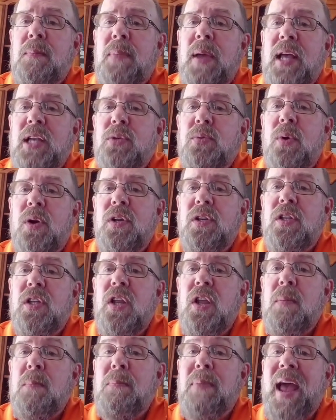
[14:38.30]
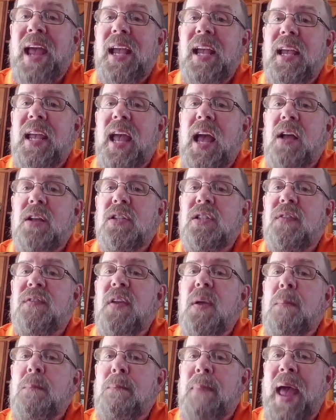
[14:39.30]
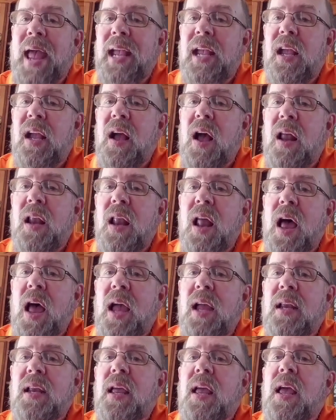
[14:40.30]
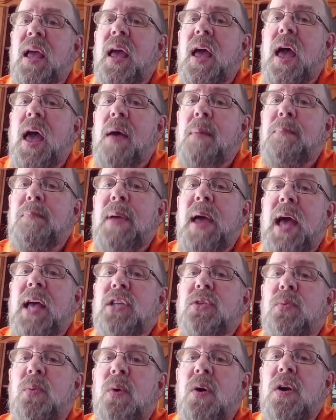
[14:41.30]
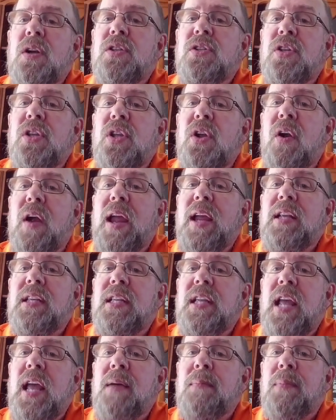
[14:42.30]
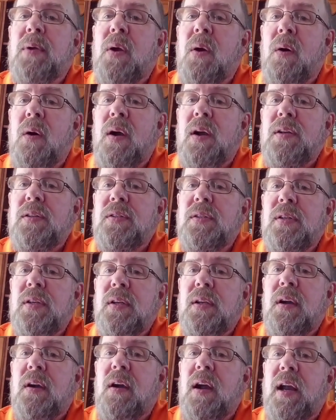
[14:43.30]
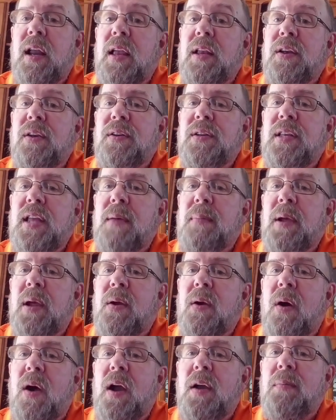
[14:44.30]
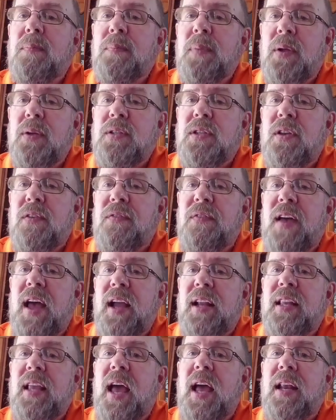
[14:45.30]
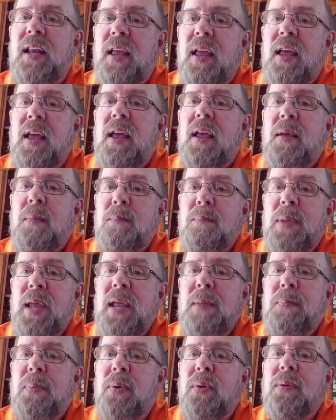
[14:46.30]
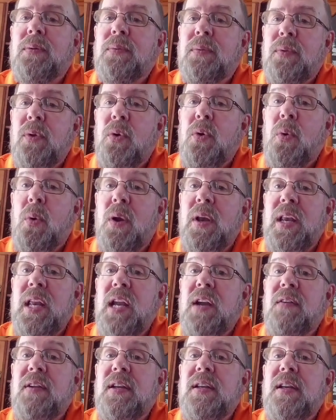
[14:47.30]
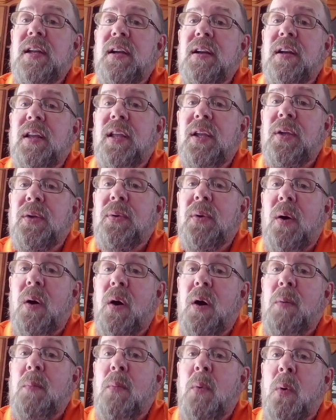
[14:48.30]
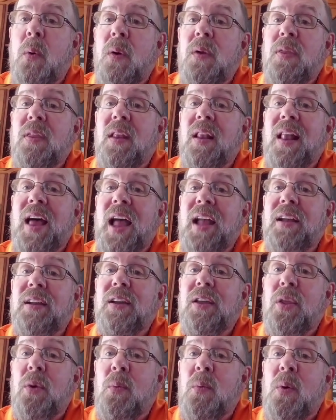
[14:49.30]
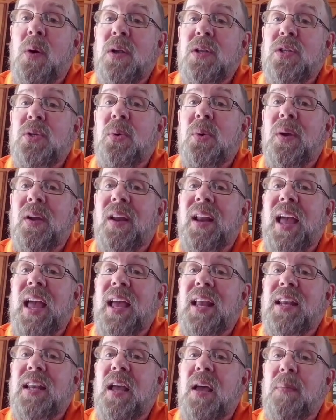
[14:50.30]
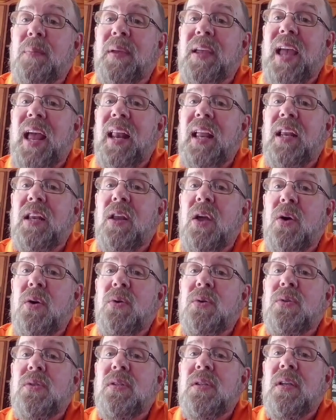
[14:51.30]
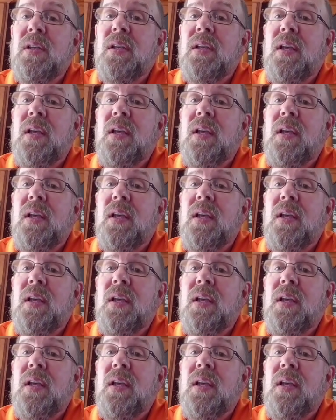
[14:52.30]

passwords to your bank accounts if you're banking online, and passwords to your ATM cards, all right, and your debit card, because of the fact that people who are near and dear to you are more than likely the ones who are going to end up getting those